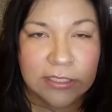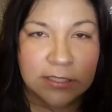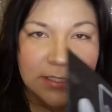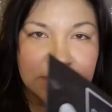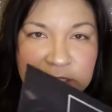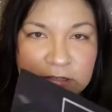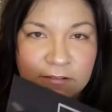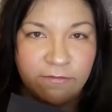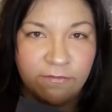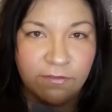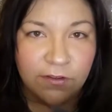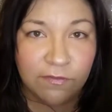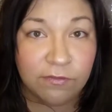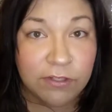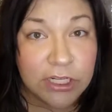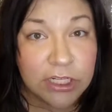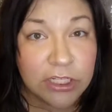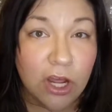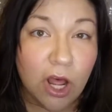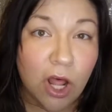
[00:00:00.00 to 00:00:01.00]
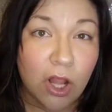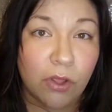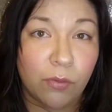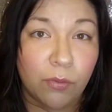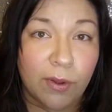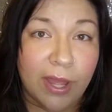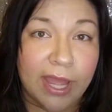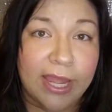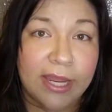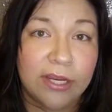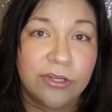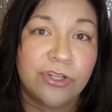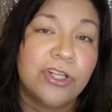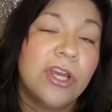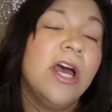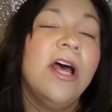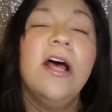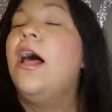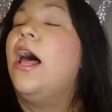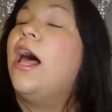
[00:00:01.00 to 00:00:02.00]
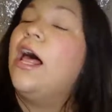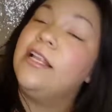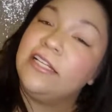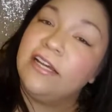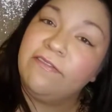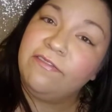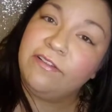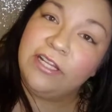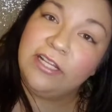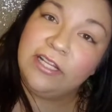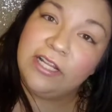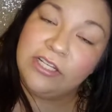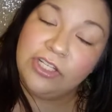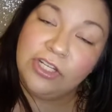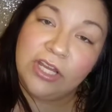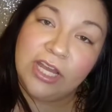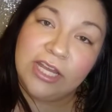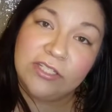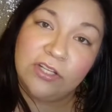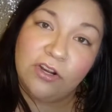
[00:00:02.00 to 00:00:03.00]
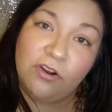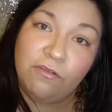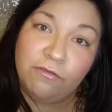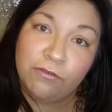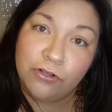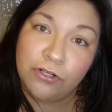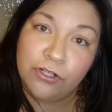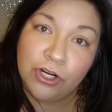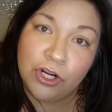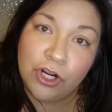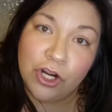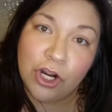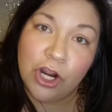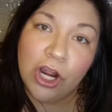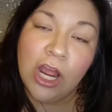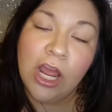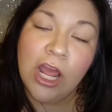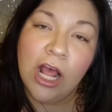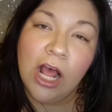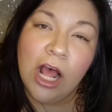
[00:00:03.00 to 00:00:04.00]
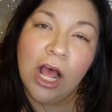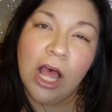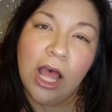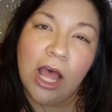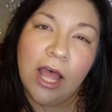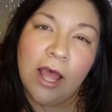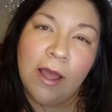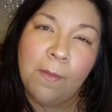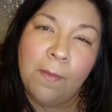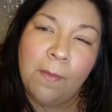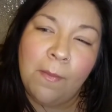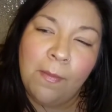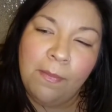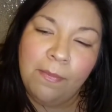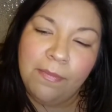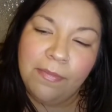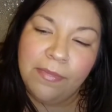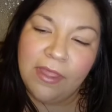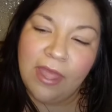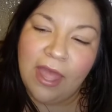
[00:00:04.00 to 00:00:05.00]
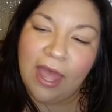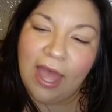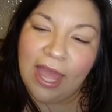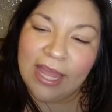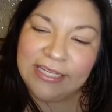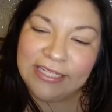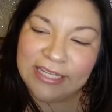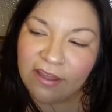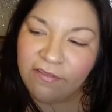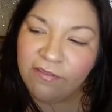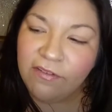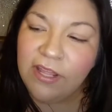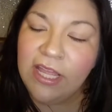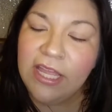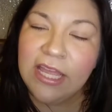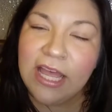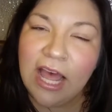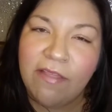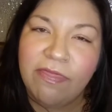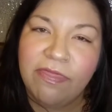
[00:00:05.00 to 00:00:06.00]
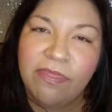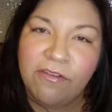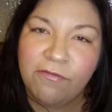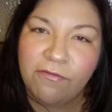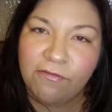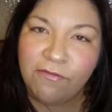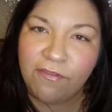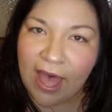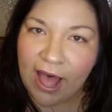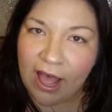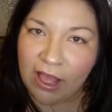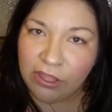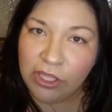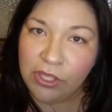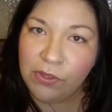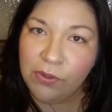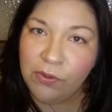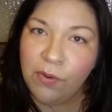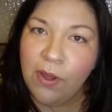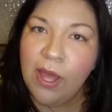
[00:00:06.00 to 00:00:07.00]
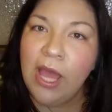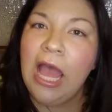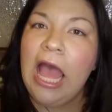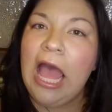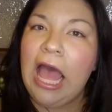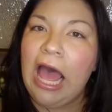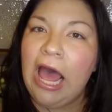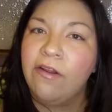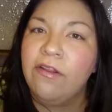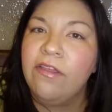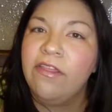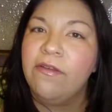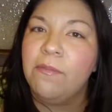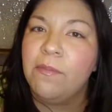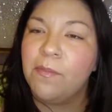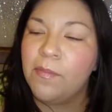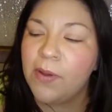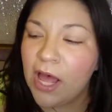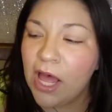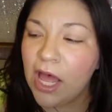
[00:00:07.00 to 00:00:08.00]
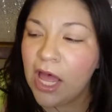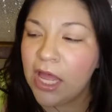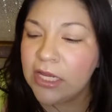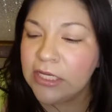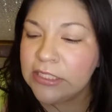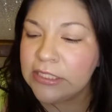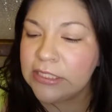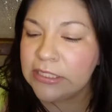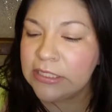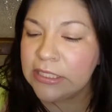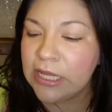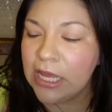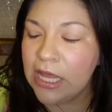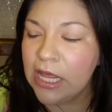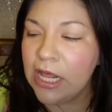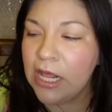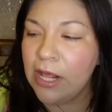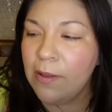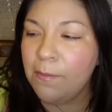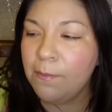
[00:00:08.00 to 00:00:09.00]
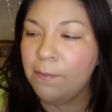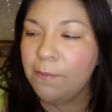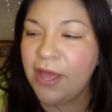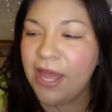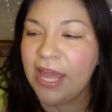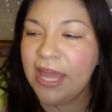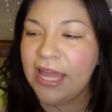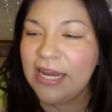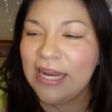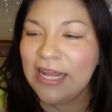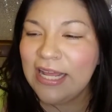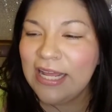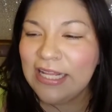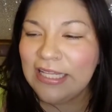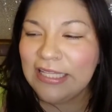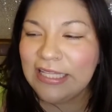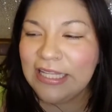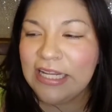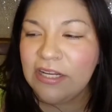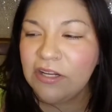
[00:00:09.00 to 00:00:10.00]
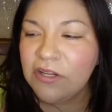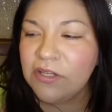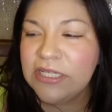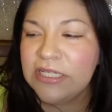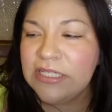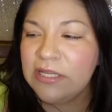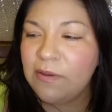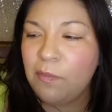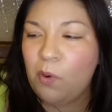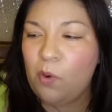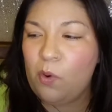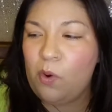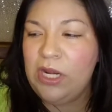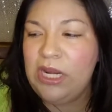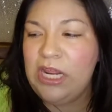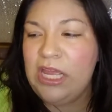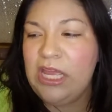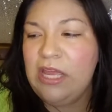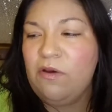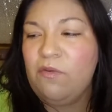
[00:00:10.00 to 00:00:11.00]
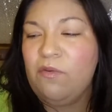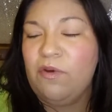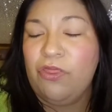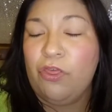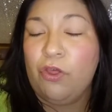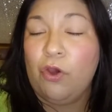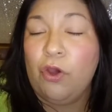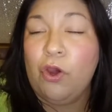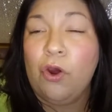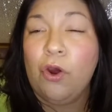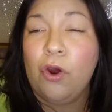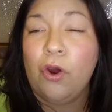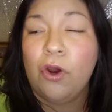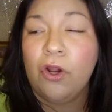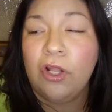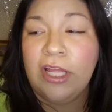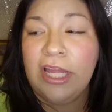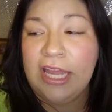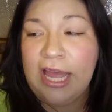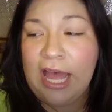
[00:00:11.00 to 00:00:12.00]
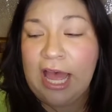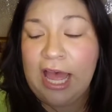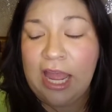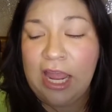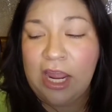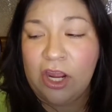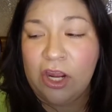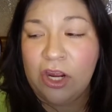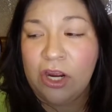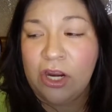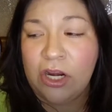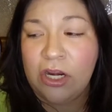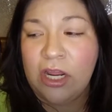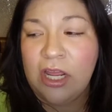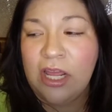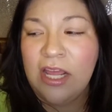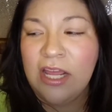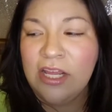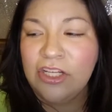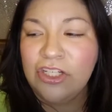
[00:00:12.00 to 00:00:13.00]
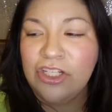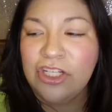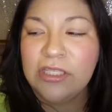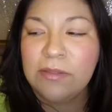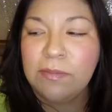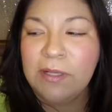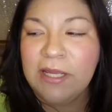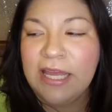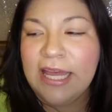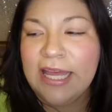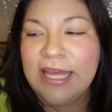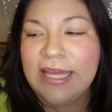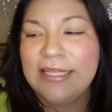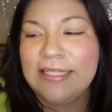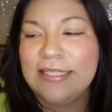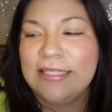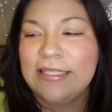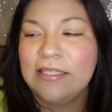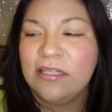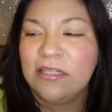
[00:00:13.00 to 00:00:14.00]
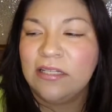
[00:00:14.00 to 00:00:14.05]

to $50 range. I'll definitely let you guys know for sure. I definitely got the value out of the box, but a little disappointing with the curling iron, just because